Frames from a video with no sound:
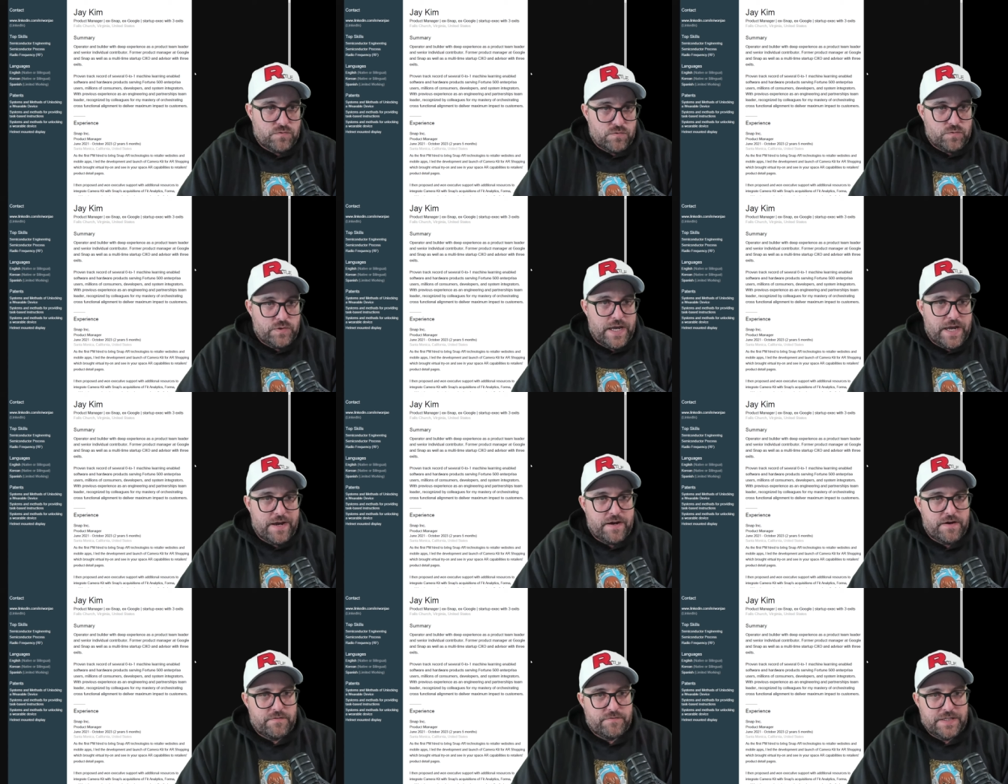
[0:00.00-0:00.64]
we
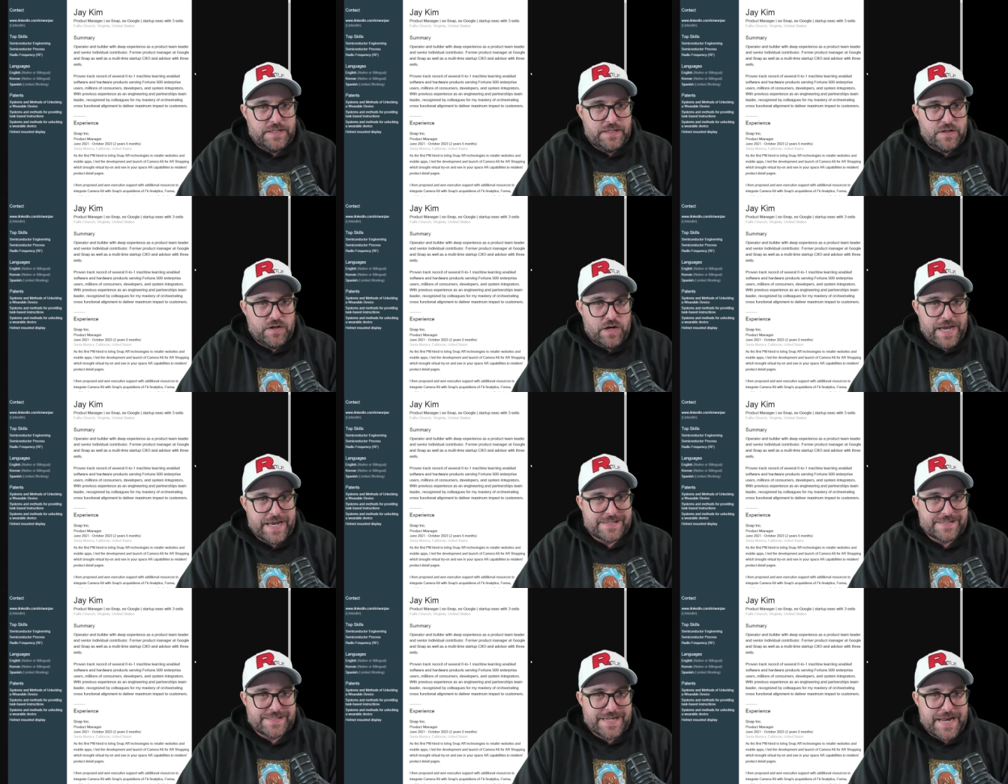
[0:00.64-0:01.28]
have the
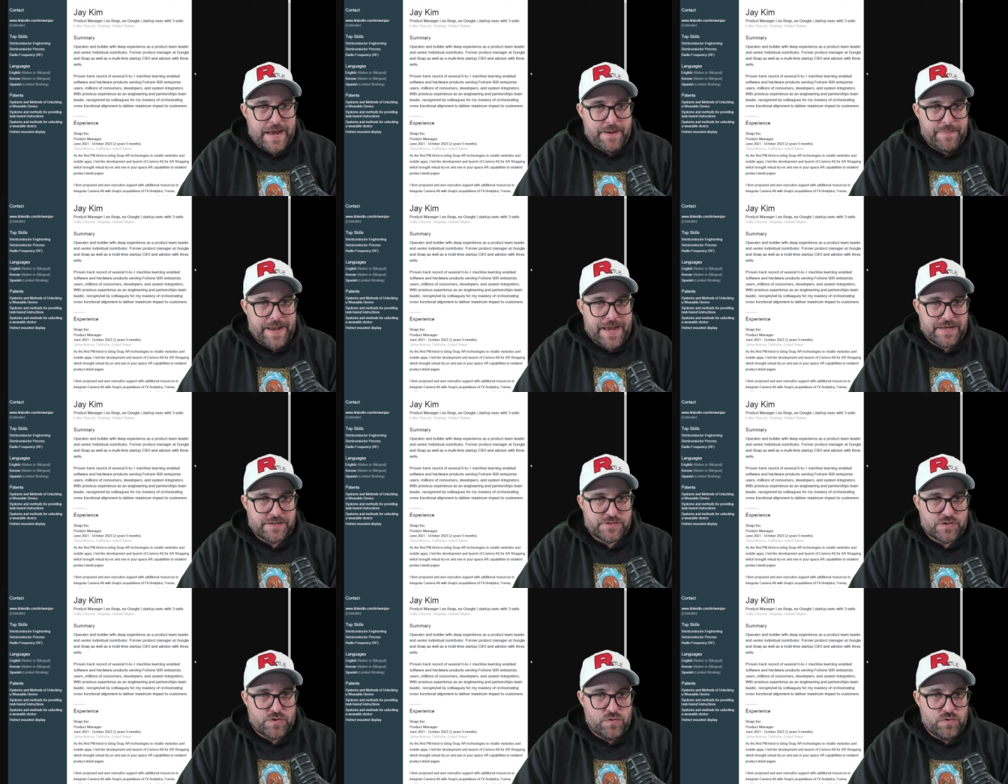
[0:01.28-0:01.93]
ex-Snap,
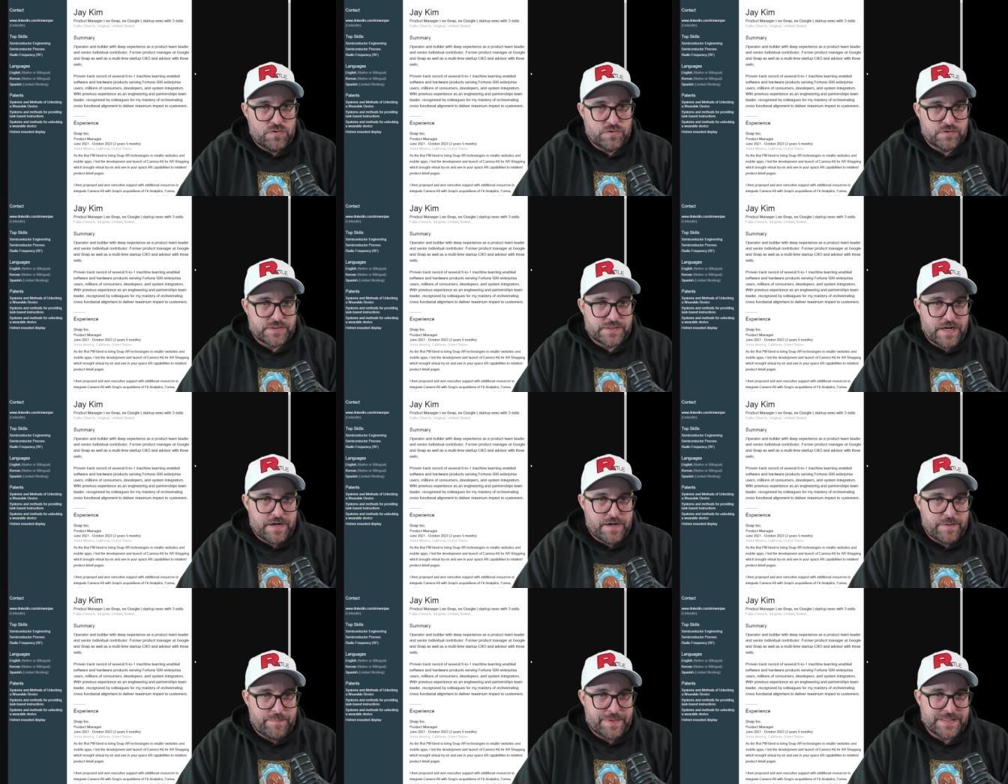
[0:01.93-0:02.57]
ex-Google
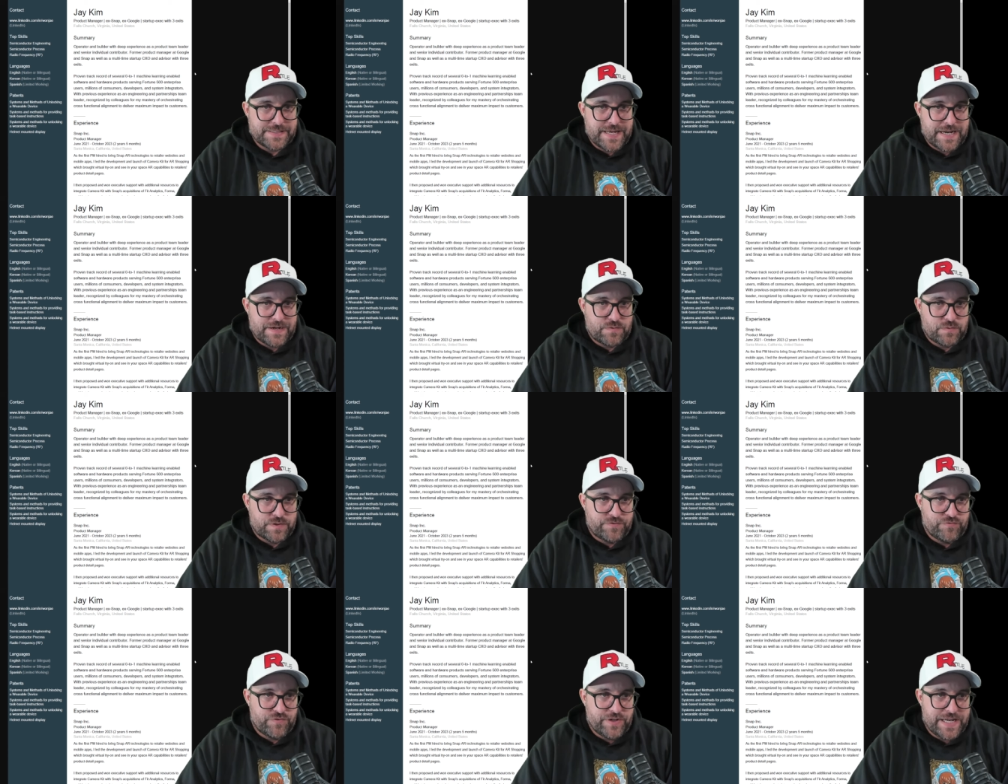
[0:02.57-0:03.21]
startup exec
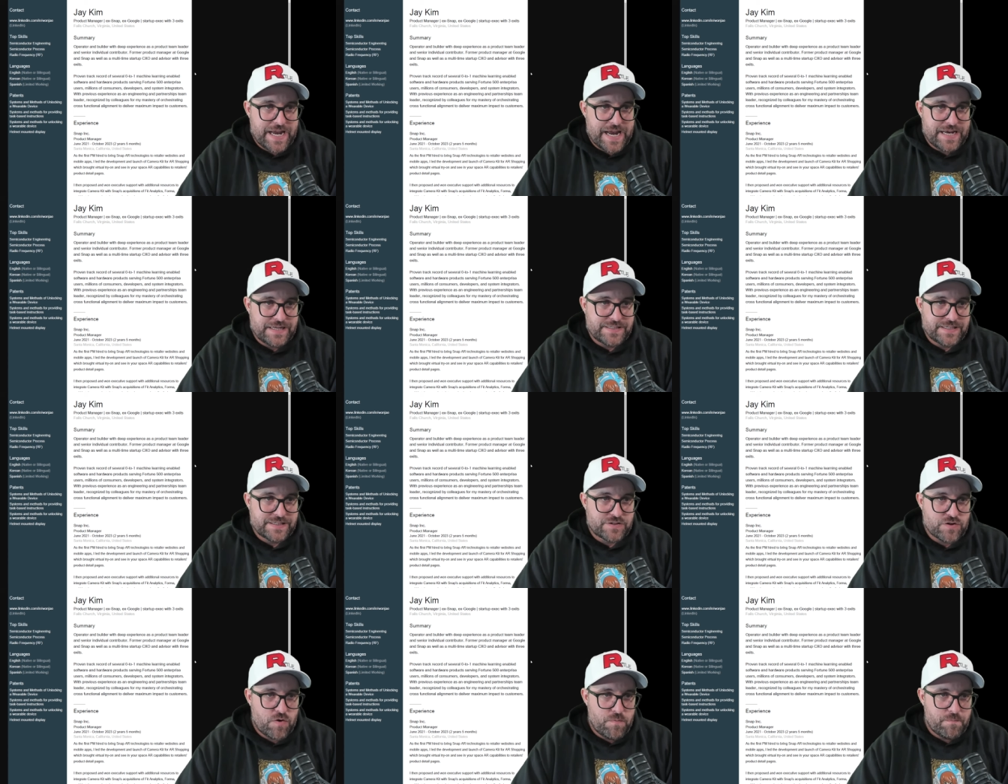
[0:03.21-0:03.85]
with 3
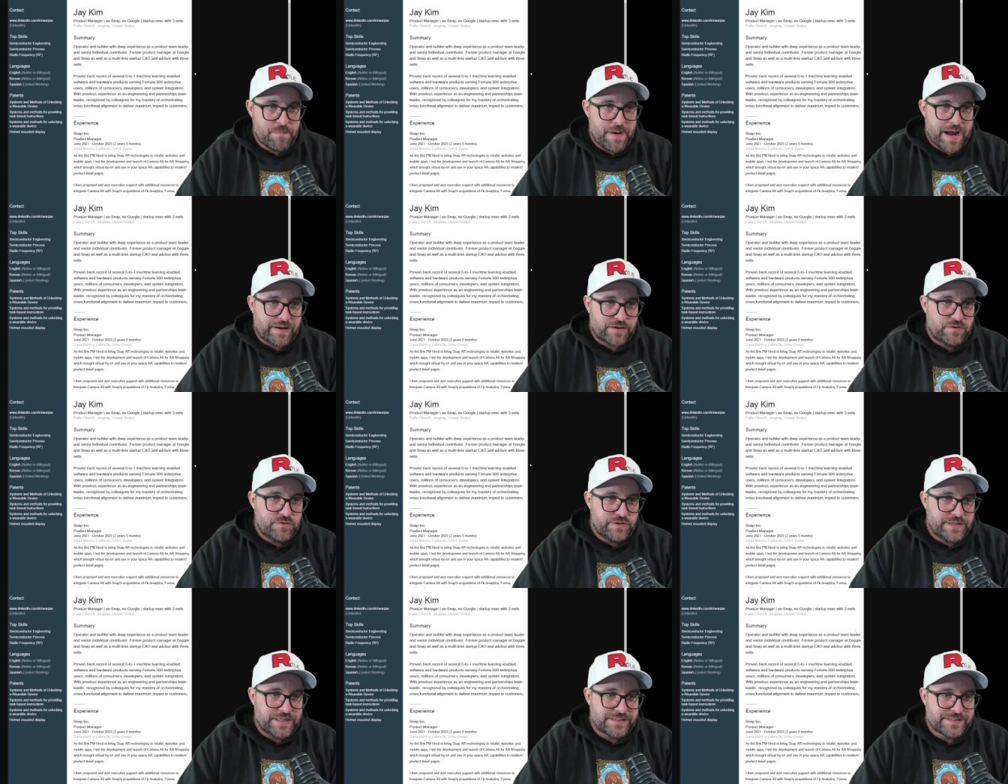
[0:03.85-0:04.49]
exits. Oh my
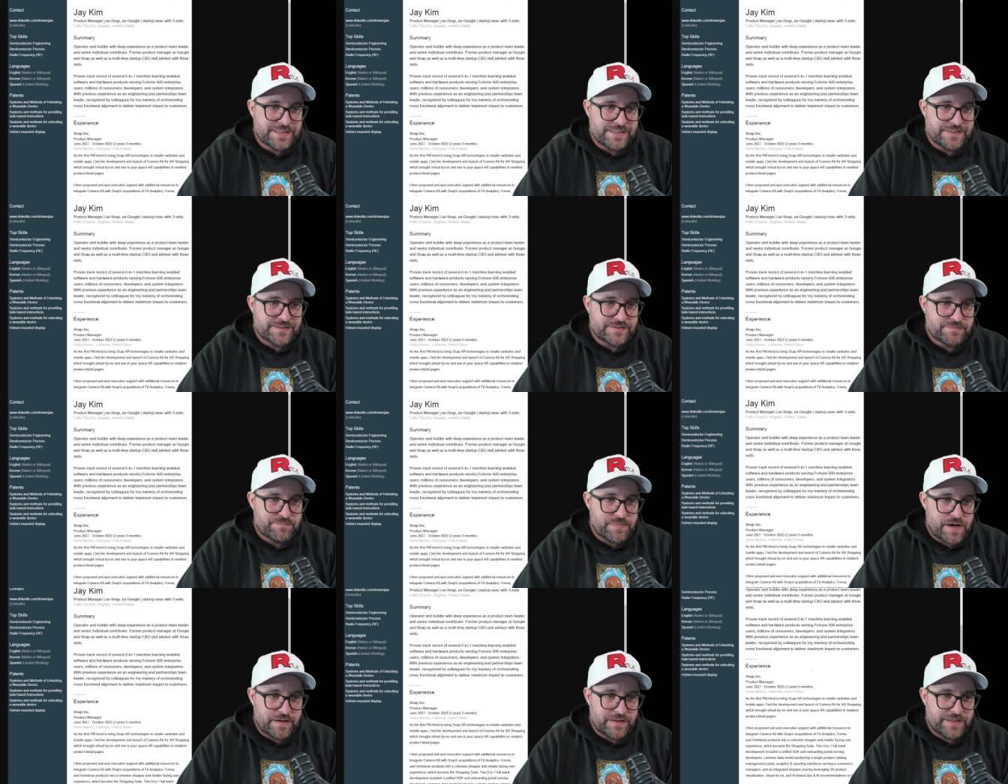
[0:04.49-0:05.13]
goodness, he's
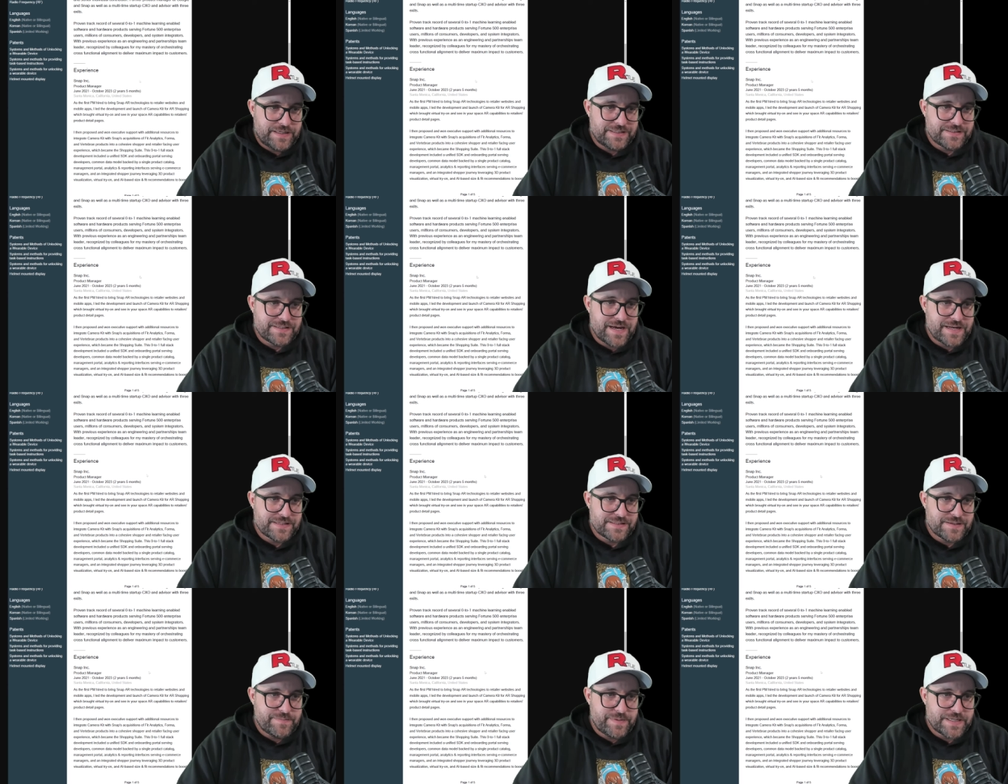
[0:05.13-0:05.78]

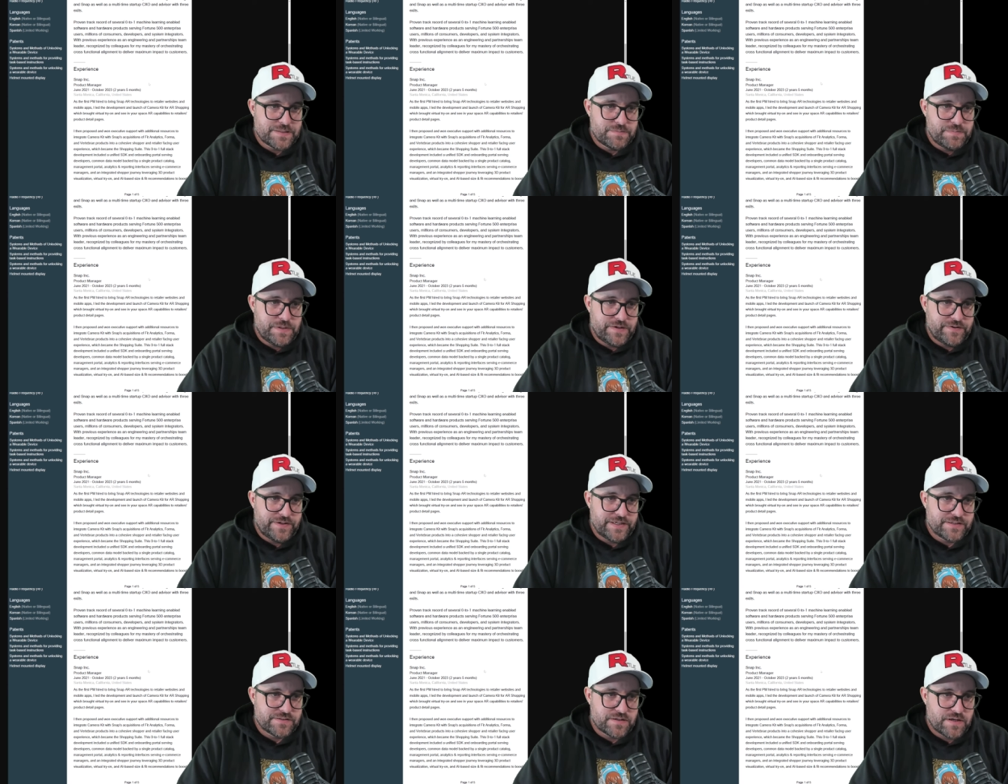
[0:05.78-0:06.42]
got some
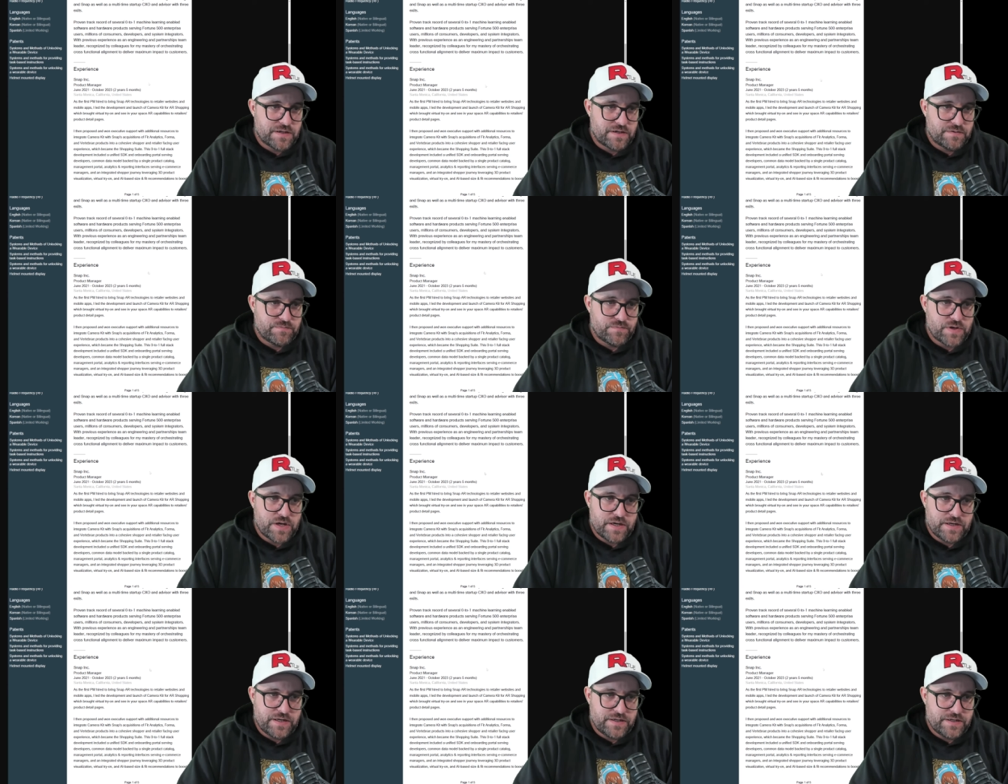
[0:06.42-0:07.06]
experience on him.
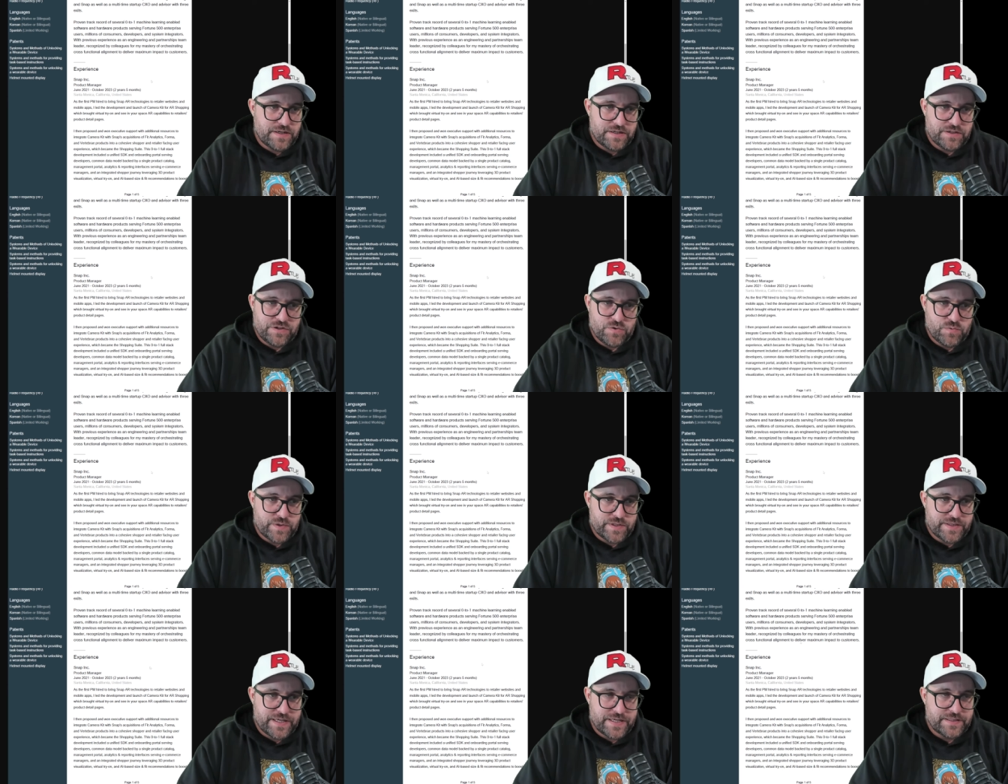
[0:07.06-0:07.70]
And you
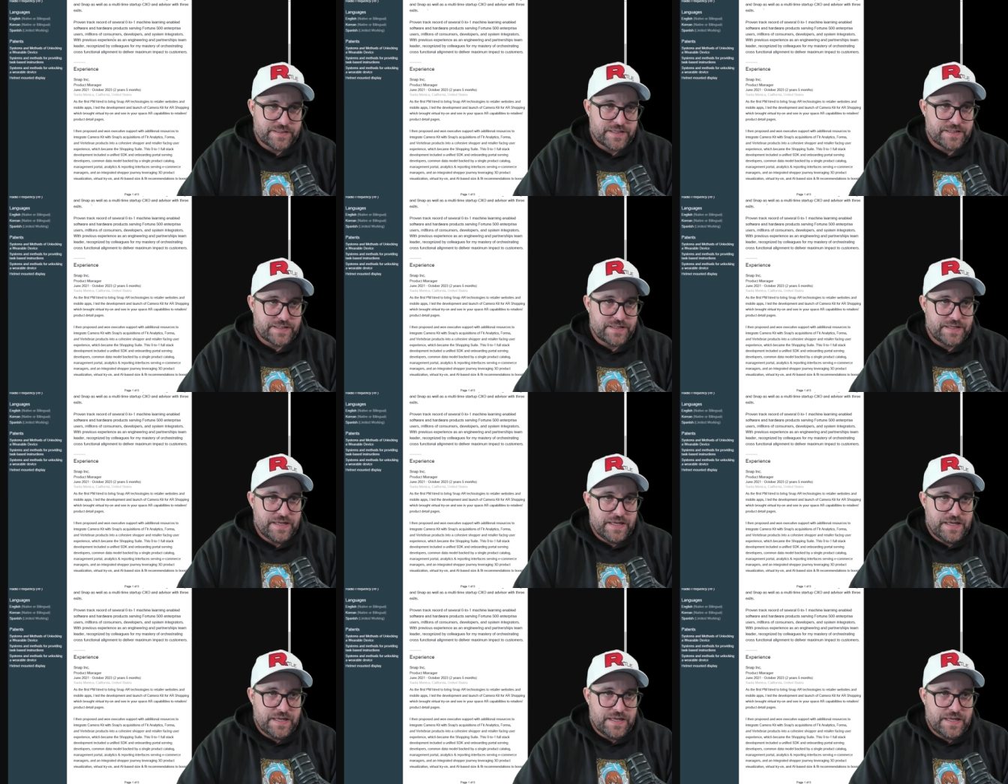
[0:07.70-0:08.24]
would think that